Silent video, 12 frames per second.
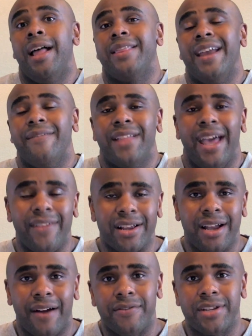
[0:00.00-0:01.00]
definitely have
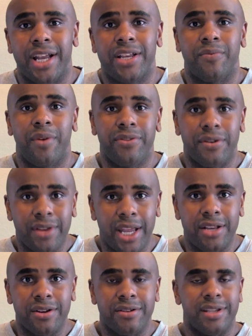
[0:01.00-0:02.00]
that conversation with your
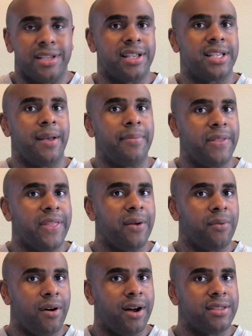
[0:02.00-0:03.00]
teachers. Is this something that they
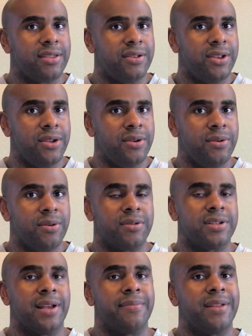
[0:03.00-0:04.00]
want to do or
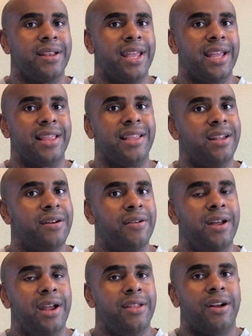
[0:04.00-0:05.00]
something that,
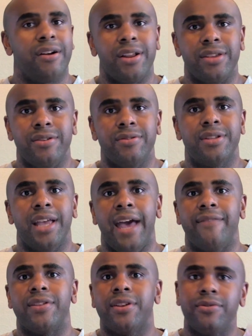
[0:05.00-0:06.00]
they're already used to
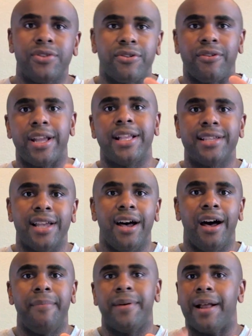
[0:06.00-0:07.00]
having 2 screens
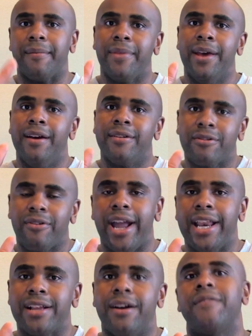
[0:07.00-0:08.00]
up and I'm
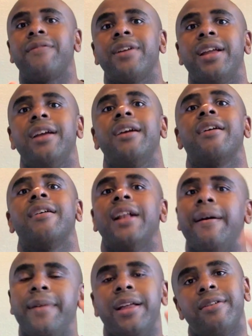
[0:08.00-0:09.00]
grading over here and
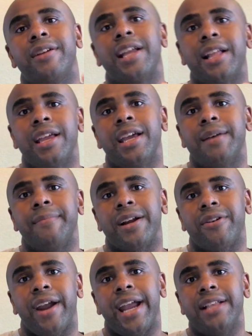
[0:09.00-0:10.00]
I'm entering in my
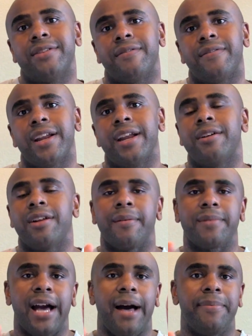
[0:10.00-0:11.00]
grades over here and
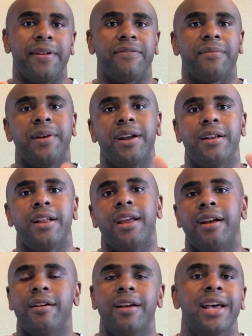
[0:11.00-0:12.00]
I'm copying from here to
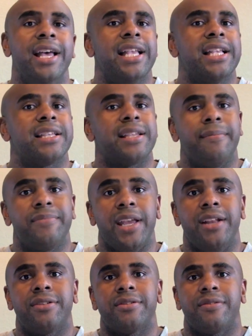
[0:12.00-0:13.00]
here. Some
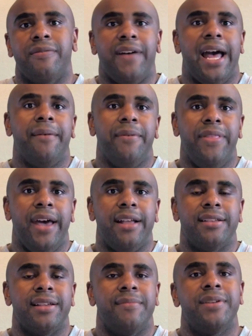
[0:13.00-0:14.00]
teachers are fine with
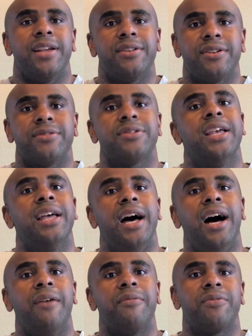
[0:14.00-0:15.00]
that. Some teachers
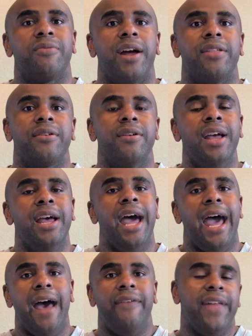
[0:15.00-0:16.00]
would rather
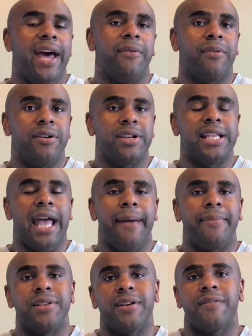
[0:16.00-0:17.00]
have that where it just
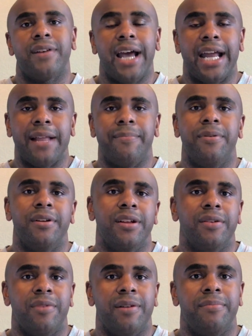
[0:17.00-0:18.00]
happens overnight. They put
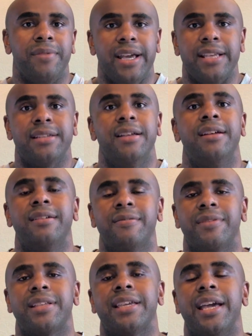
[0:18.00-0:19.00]
it in one place.
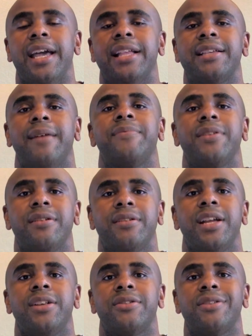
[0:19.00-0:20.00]
Once again, it's up to your
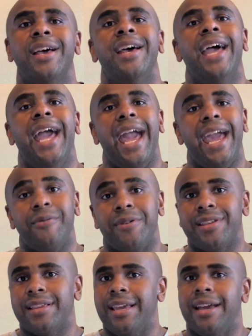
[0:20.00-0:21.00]
teachers. And
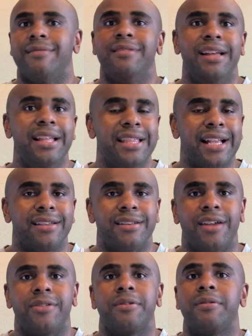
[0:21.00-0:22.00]
once again, that's
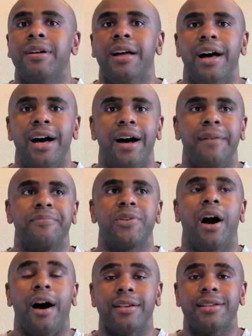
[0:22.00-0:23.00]
another
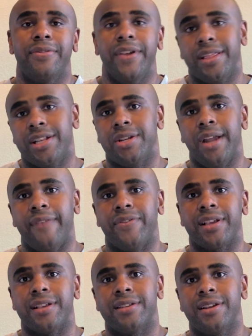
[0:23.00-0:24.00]
cost thing that you have
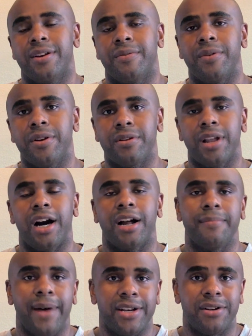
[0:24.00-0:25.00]
to consider when you're
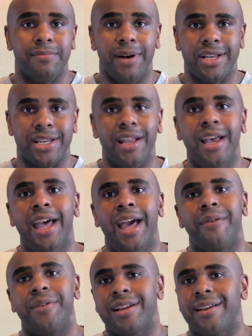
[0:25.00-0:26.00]
talking about your budget
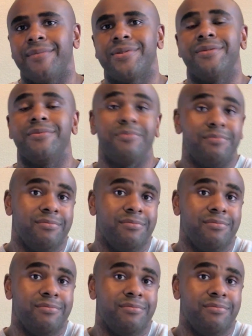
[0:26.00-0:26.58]
when it comes to,